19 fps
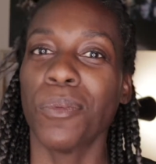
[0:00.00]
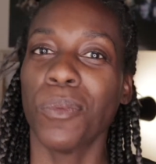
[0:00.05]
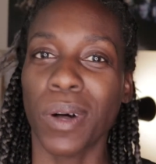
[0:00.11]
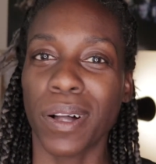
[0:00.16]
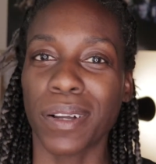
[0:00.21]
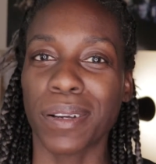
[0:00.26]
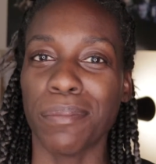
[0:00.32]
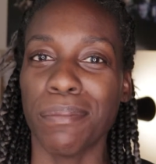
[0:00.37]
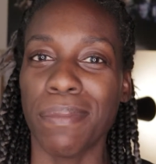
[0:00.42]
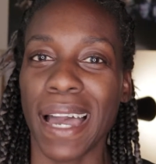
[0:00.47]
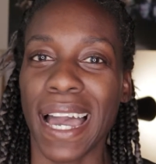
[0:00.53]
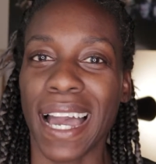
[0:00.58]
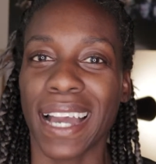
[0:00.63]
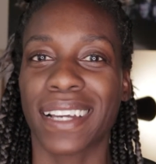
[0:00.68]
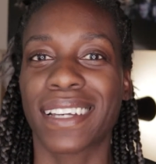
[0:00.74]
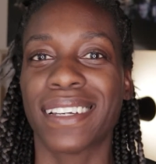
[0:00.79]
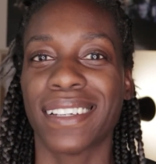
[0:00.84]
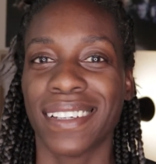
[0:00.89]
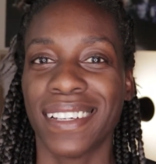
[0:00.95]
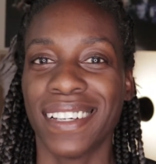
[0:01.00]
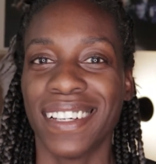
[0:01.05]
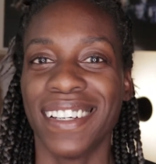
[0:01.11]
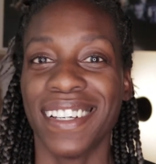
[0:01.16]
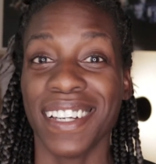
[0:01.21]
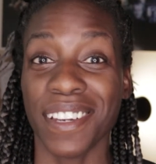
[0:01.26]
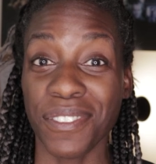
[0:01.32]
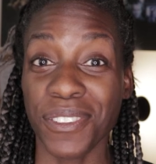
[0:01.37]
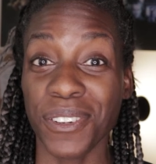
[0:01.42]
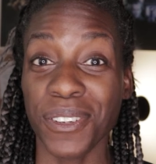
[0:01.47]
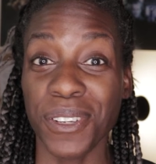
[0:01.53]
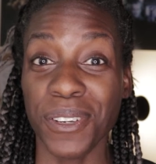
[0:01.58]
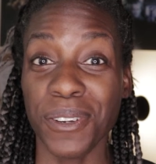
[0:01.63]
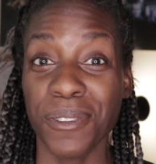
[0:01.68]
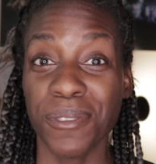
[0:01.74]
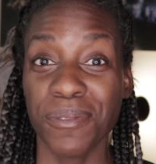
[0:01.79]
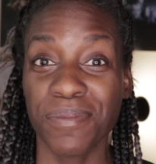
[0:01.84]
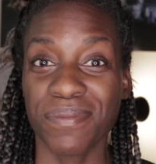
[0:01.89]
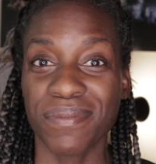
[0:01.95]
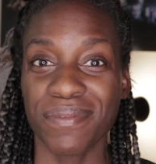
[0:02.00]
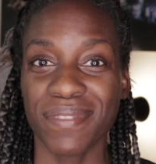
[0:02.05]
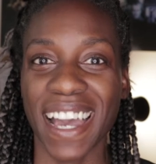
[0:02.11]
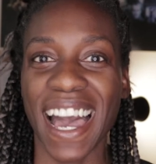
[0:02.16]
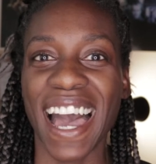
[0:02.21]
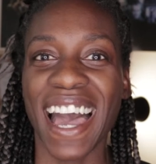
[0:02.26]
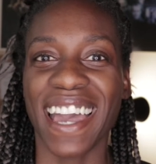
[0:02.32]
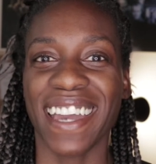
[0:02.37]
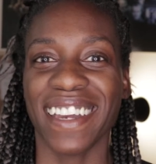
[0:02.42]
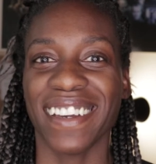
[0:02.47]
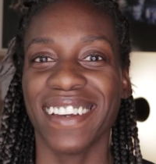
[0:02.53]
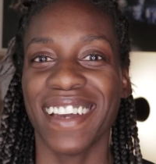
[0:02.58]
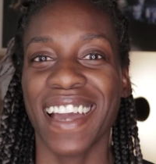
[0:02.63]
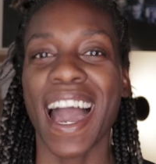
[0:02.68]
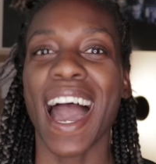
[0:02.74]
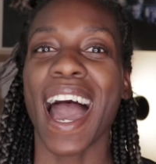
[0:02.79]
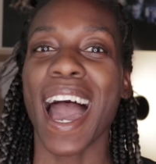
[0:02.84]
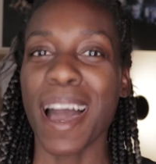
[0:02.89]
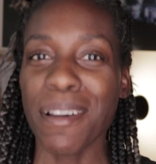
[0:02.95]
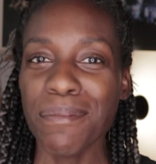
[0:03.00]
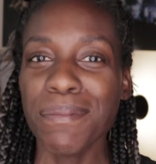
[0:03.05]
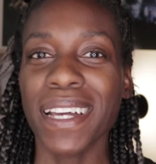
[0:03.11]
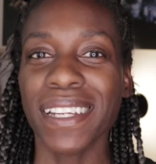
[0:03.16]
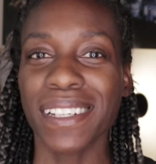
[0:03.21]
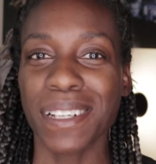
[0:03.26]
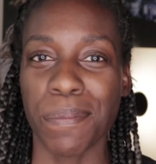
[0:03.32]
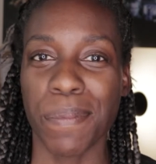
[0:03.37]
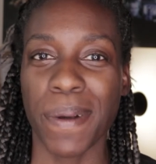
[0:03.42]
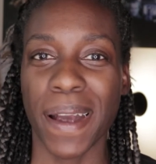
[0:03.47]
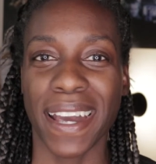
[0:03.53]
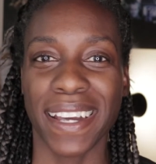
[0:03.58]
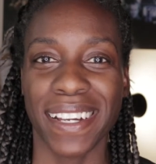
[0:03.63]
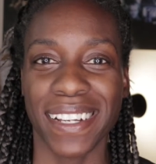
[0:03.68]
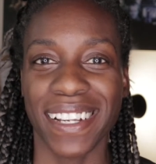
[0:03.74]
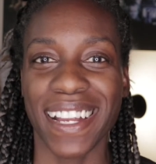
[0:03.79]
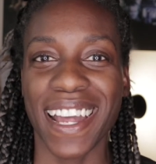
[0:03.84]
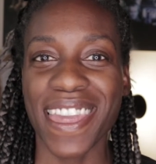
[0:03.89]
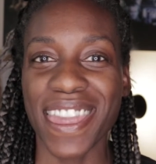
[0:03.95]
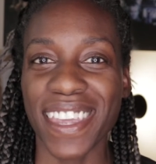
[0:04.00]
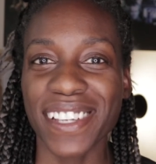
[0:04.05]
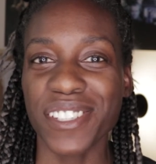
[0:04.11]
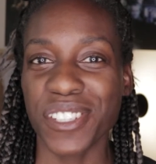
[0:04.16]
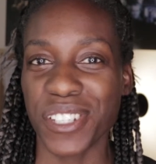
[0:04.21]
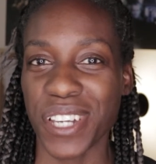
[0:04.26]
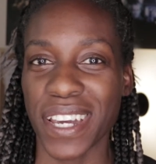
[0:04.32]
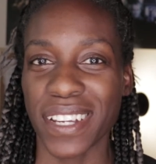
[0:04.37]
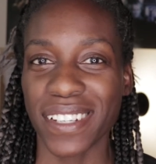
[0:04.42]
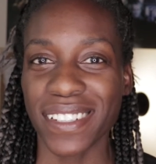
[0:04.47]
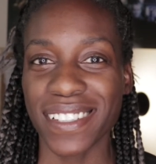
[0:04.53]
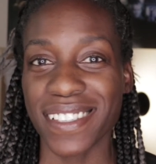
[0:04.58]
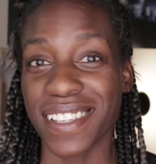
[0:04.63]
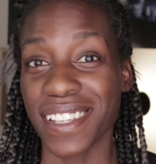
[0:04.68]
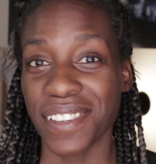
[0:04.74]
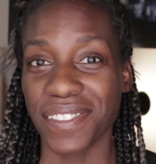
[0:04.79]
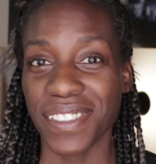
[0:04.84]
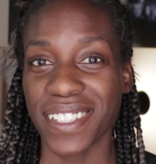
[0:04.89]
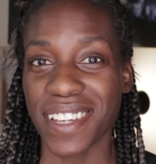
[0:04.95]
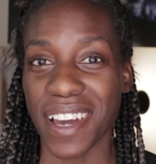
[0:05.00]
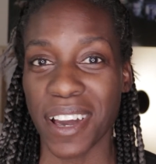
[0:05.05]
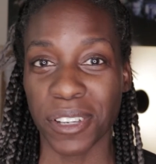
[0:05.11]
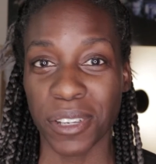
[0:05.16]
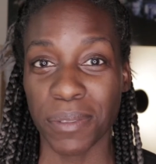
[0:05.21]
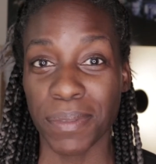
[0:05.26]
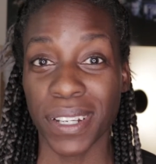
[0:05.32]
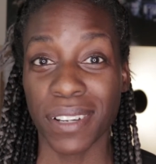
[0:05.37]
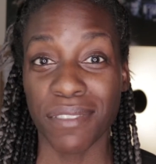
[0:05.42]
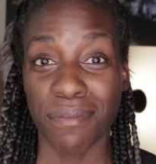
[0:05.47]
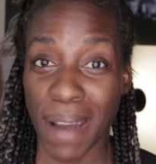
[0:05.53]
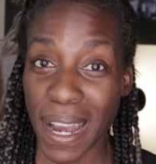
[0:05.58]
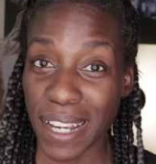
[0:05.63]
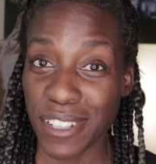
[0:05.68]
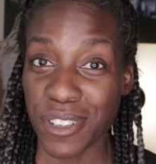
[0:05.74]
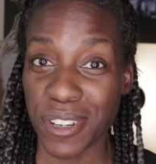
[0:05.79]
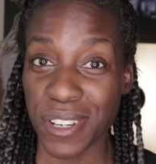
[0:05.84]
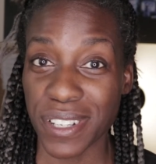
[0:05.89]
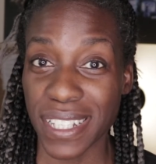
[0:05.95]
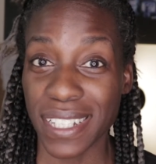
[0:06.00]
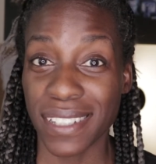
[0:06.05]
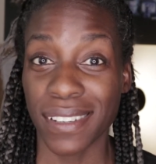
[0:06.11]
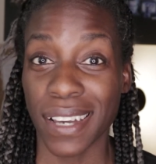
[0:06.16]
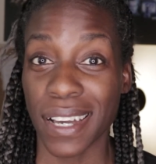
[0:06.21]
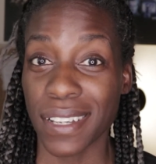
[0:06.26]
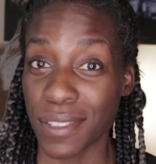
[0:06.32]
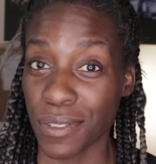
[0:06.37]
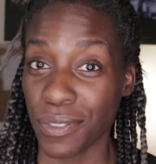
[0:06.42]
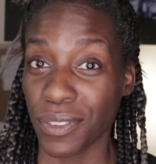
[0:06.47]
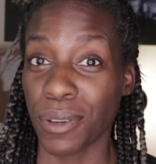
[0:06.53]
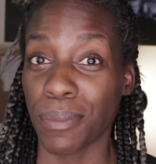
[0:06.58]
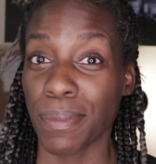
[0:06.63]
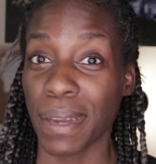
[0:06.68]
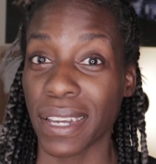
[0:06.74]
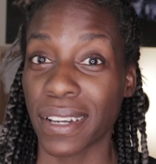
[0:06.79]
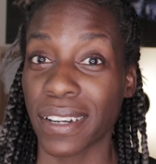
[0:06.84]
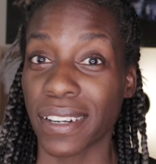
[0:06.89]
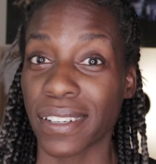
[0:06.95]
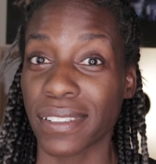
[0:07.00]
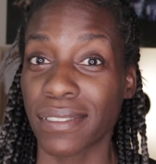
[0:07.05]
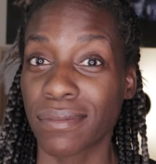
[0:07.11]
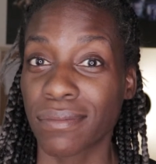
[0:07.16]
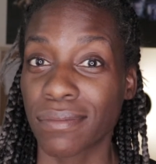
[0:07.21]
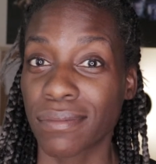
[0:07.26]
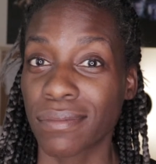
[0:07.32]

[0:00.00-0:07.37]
Welcome back. If you're new, hi. I'm Monica Bryant, and this channel is a living document of my journey as a filmmaker.